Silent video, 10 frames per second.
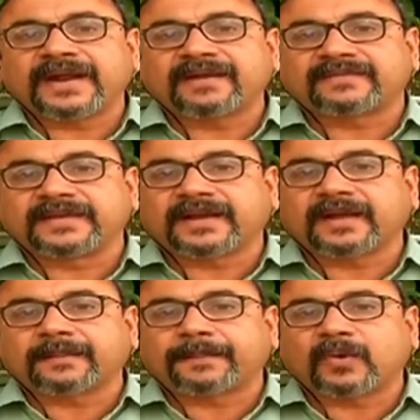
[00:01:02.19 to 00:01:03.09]
and seek
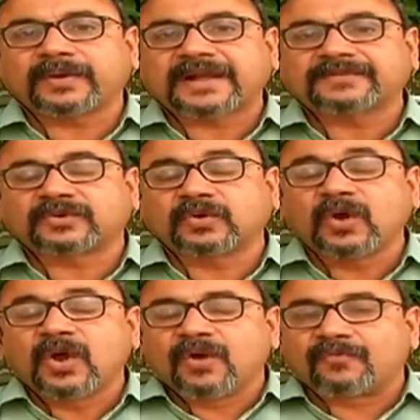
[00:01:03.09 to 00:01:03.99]
a report as
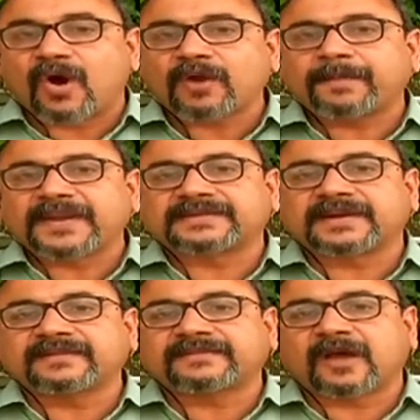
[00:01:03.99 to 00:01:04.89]
to what
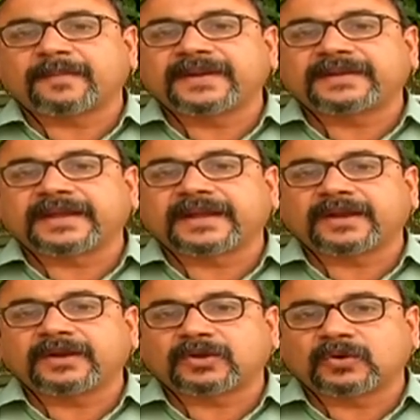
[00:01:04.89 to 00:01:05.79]
measures have been
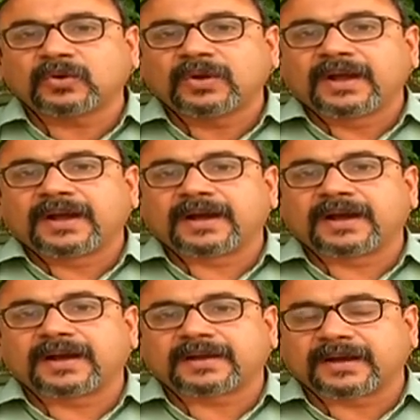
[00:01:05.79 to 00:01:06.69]
taken to
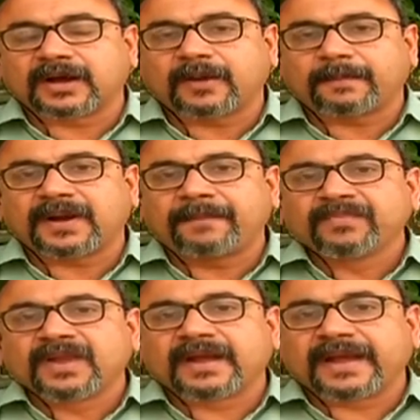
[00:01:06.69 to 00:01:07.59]
curb
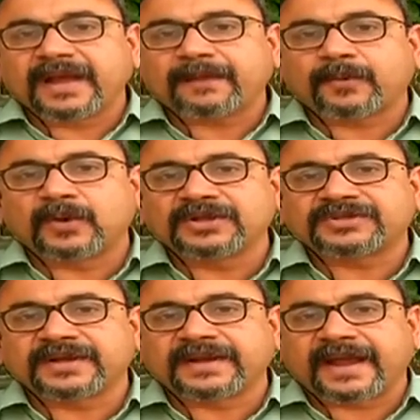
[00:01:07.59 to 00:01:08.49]
air
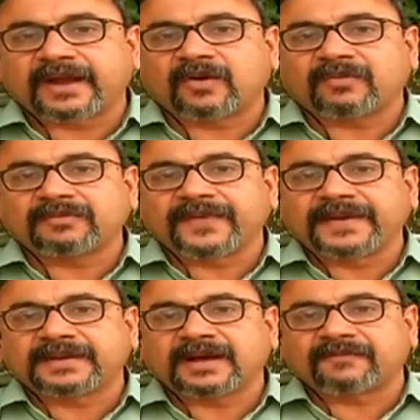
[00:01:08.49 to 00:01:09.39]
pollution ahead of the
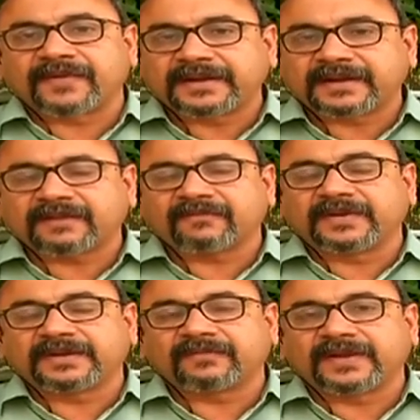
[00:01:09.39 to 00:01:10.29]
winter.
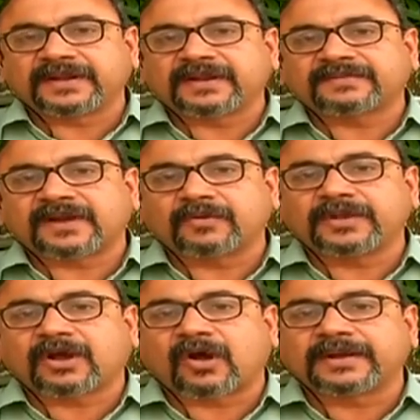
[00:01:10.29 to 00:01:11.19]
Winter is
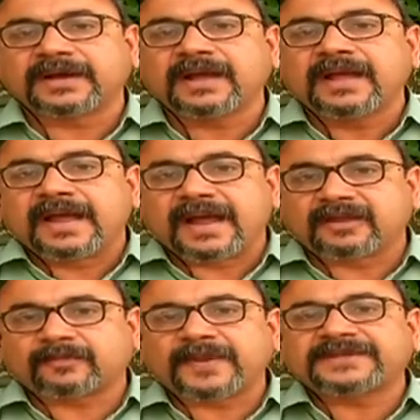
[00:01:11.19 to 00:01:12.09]
round the corner,
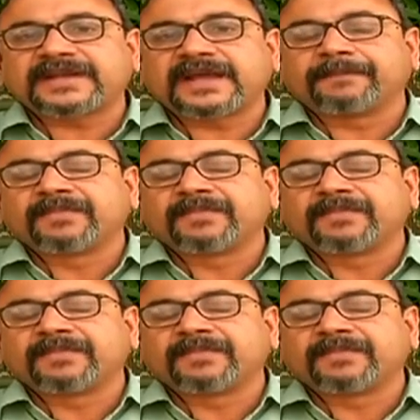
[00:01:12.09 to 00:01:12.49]
and especially